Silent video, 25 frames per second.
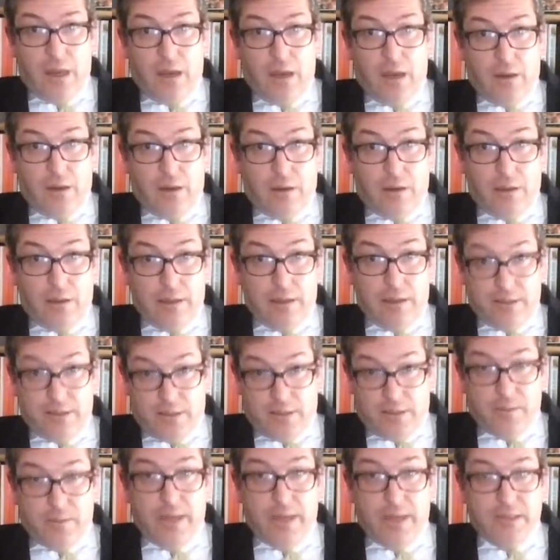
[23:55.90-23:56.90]
are, in
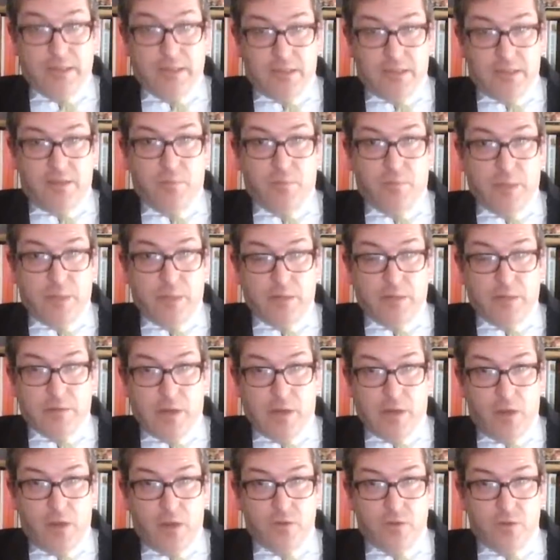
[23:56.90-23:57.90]
some cases, have
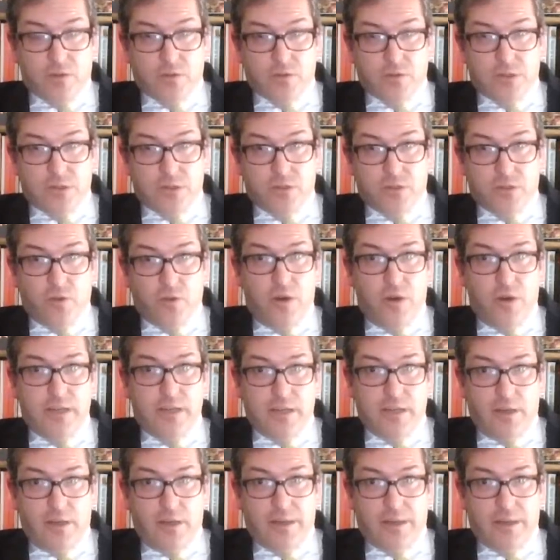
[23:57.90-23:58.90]
been closed or destroyed.
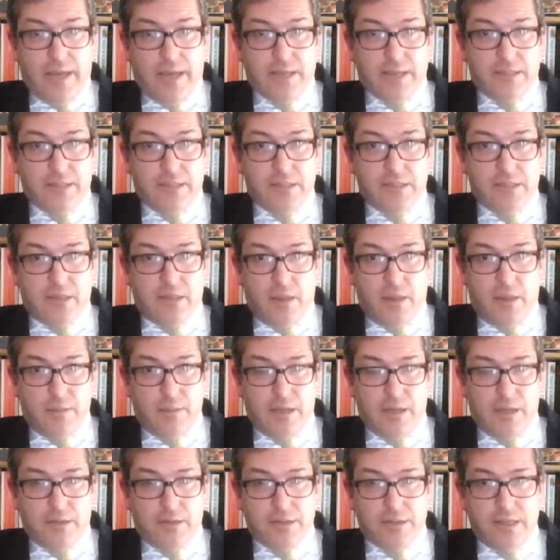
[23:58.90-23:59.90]
In other cases, are
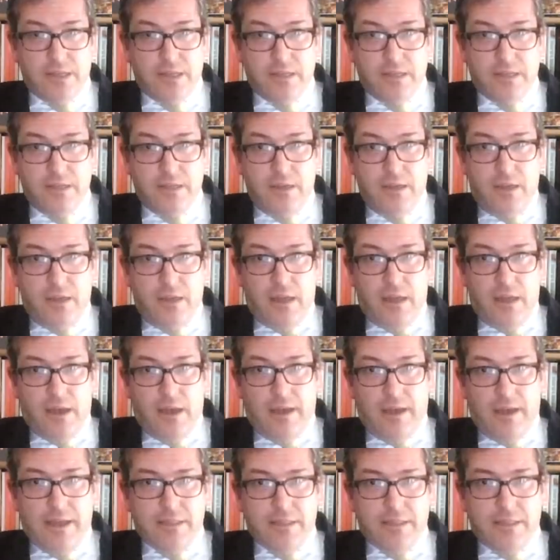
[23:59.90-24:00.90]
coming under
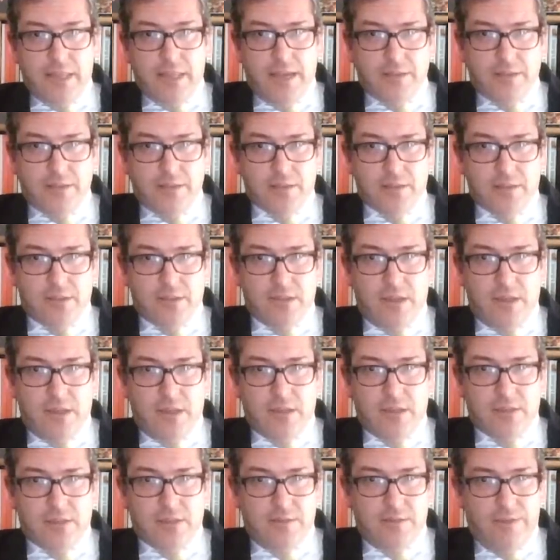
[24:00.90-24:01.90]
uh, intense
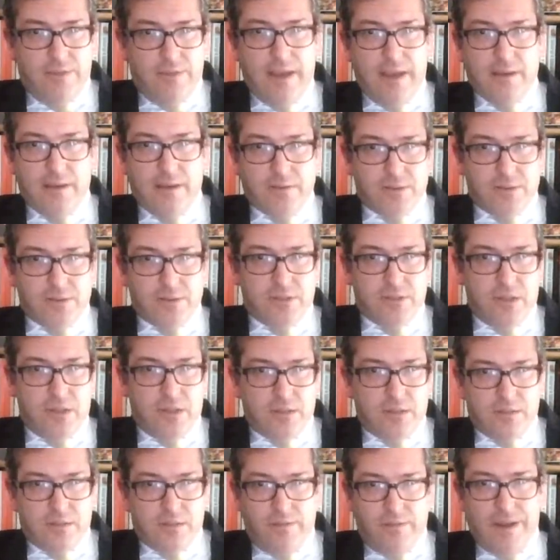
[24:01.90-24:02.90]
uh, surveillance,
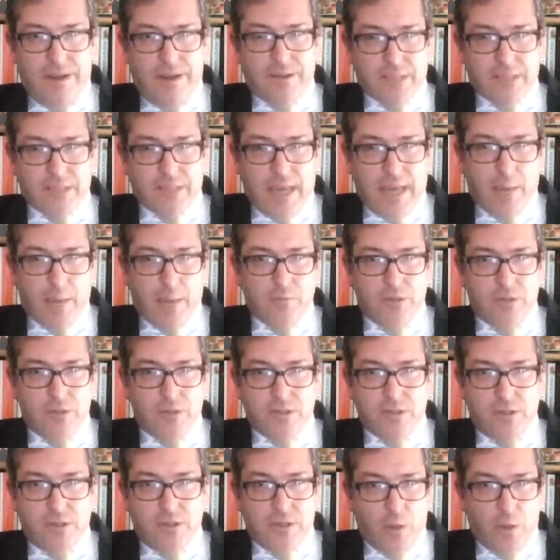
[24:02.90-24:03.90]
uh, surveillance
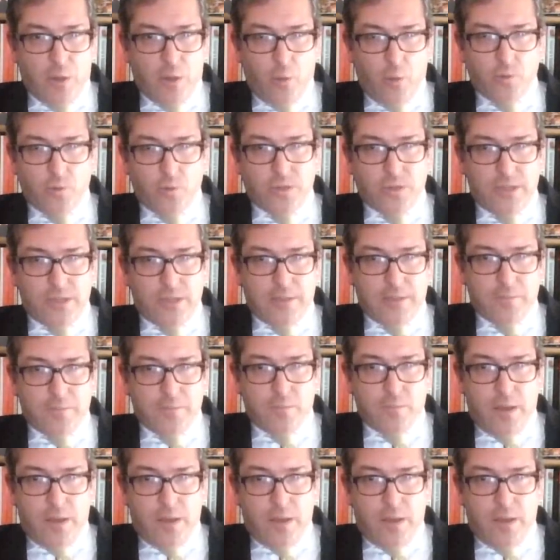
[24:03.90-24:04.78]
cameras at the altar,